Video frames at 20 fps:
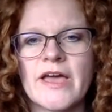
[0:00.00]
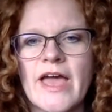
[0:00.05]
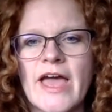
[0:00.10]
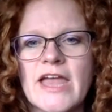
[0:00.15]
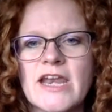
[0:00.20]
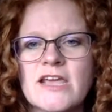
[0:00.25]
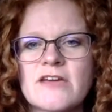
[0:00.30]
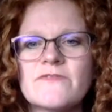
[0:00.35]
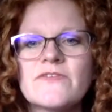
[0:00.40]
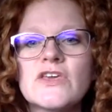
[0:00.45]

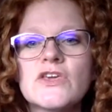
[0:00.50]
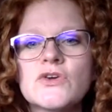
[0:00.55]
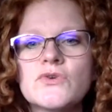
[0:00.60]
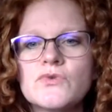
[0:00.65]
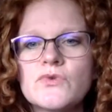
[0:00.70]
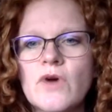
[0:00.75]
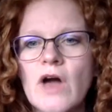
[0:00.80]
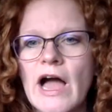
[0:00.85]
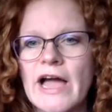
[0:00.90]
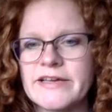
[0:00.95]
any of you
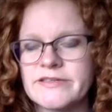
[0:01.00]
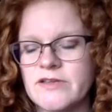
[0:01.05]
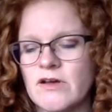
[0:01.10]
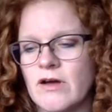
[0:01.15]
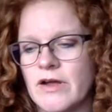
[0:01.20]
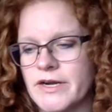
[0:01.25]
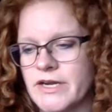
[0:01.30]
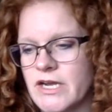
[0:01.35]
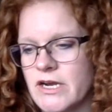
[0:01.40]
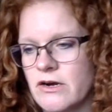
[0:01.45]
guys
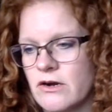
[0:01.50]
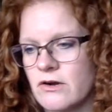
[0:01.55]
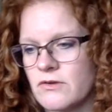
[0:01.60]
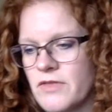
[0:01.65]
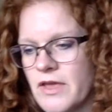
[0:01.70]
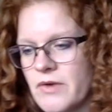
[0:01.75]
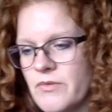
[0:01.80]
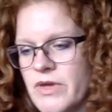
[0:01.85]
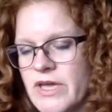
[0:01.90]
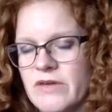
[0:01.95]
on here,
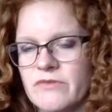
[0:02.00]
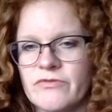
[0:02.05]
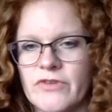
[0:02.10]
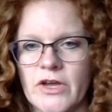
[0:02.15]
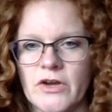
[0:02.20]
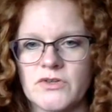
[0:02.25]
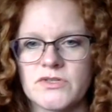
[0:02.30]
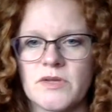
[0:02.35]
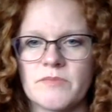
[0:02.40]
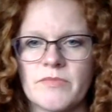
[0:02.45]
like we could
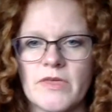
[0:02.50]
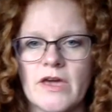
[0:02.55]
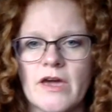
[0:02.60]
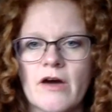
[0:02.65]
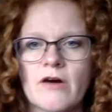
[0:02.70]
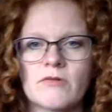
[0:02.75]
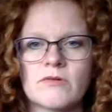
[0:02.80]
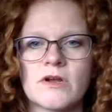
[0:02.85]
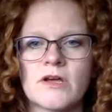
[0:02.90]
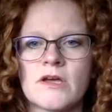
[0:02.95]
figure something
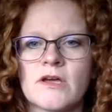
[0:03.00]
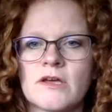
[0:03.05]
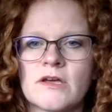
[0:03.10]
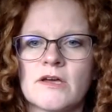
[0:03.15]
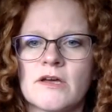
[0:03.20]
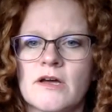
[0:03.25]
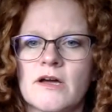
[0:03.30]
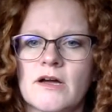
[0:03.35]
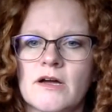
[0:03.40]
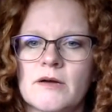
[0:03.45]
out.
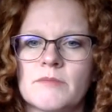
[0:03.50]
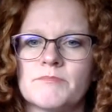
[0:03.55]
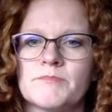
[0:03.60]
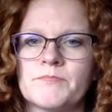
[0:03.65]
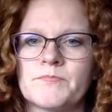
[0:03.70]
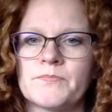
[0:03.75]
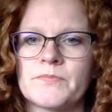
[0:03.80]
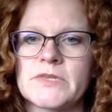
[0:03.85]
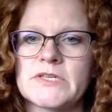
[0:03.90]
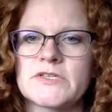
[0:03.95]
Um,
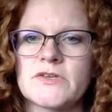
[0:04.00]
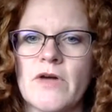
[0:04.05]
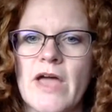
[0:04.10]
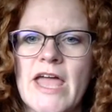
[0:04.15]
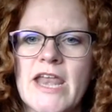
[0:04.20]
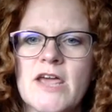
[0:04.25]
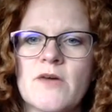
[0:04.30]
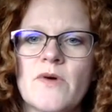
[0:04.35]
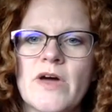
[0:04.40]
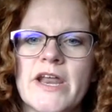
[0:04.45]
so
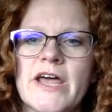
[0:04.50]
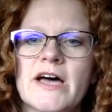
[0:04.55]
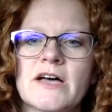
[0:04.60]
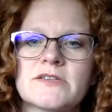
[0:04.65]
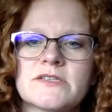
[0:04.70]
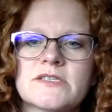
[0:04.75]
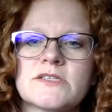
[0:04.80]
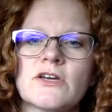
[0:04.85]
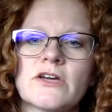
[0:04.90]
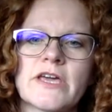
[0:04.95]
anyone
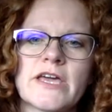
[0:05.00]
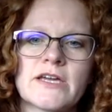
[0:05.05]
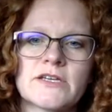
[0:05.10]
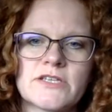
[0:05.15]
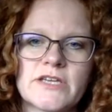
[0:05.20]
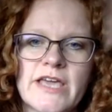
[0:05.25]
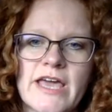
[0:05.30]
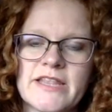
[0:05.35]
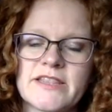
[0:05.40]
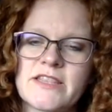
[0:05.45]
else looking to
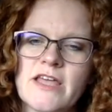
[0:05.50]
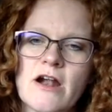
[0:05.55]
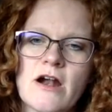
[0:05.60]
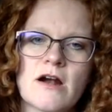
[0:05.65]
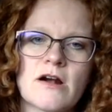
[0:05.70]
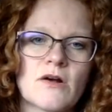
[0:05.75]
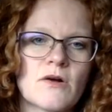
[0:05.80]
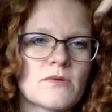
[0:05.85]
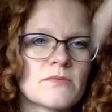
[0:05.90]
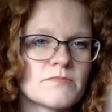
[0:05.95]
get
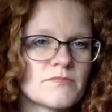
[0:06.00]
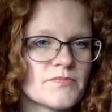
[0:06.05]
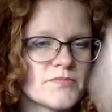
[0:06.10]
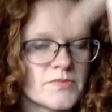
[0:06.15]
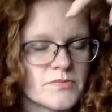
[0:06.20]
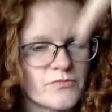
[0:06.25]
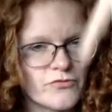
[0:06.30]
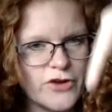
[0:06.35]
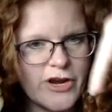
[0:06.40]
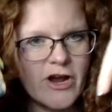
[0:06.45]
their
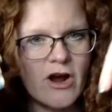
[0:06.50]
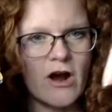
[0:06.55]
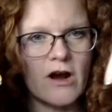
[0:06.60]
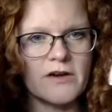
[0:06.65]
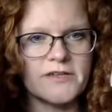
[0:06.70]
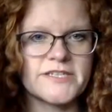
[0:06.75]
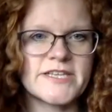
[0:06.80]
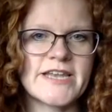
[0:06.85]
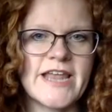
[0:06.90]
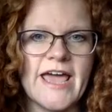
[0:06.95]
free card
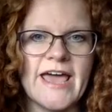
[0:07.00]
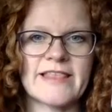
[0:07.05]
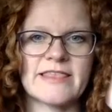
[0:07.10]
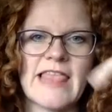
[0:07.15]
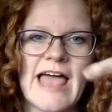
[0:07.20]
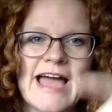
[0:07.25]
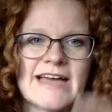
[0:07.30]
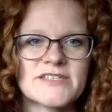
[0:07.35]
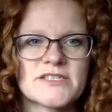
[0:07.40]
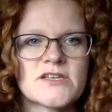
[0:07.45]
today,
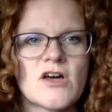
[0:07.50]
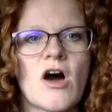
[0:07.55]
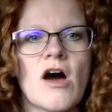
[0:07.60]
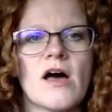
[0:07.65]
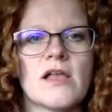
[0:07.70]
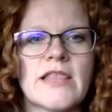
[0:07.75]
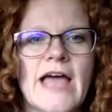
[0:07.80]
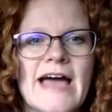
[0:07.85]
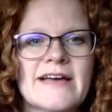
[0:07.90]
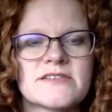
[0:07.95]
last
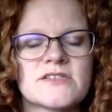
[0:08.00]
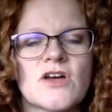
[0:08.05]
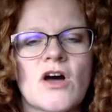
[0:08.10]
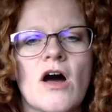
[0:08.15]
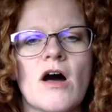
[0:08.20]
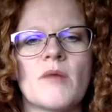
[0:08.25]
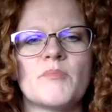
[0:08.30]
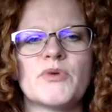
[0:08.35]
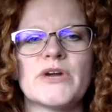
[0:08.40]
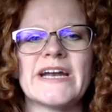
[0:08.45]
call, last
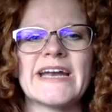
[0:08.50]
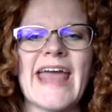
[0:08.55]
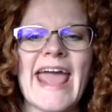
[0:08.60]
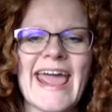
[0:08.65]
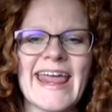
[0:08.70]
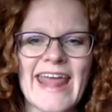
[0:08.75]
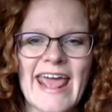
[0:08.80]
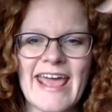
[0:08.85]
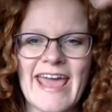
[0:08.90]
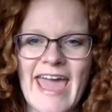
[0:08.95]
call, put an
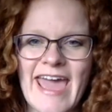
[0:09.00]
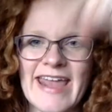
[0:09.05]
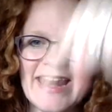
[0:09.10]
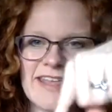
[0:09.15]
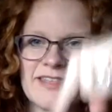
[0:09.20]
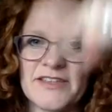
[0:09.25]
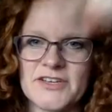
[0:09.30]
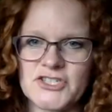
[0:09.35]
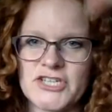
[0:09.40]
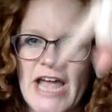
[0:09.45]
eight eight eight in
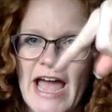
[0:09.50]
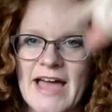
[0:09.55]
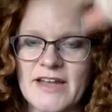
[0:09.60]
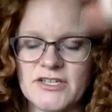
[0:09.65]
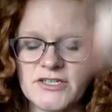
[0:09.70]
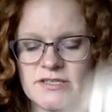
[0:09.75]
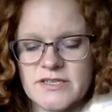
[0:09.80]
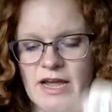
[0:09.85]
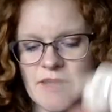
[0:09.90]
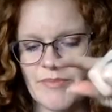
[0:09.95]
the chat,
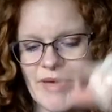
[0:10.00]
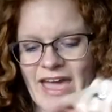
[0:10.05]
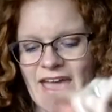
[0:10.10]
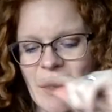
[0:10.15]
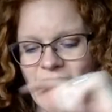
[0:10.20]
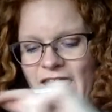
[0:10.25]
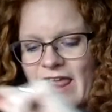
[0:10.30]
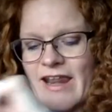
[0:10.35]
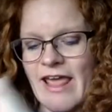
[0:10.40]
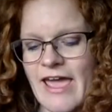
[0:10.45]
just type eight
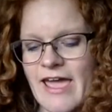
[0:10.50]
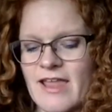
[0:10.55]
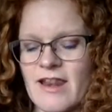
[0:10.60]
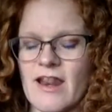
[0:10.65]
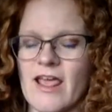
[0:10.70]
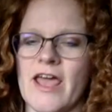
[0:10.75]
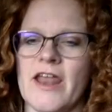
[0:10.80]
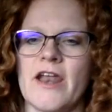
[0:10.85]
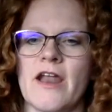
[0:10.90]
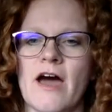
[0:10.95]
eight eight
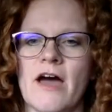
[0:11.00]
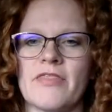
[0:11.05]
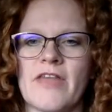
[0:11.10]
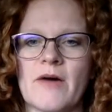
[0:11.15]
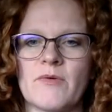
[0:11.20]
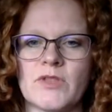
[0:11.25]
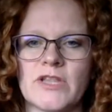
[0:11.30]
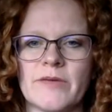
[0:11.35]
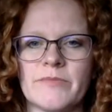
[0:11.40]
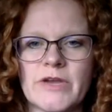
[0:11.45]
and that
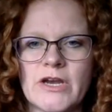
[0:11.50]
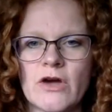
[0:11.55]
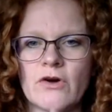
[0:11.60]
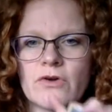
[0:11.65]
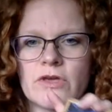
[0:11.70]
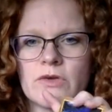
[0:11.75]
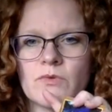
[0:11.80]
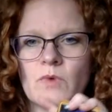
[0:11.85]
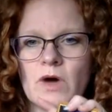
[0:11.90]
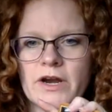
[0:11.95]
will let me know
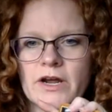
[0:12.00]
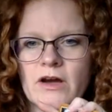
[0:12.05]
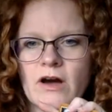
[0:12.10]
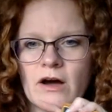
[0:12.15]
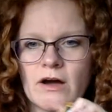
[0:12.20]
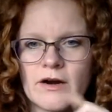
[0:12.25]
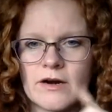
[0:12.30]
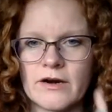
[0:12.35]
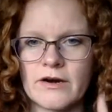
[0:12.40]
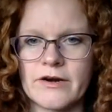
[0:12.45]
you want a
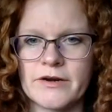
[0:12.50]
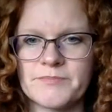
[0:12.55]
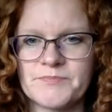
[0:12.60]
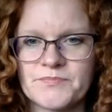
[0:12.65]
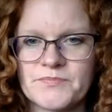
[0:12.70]
card.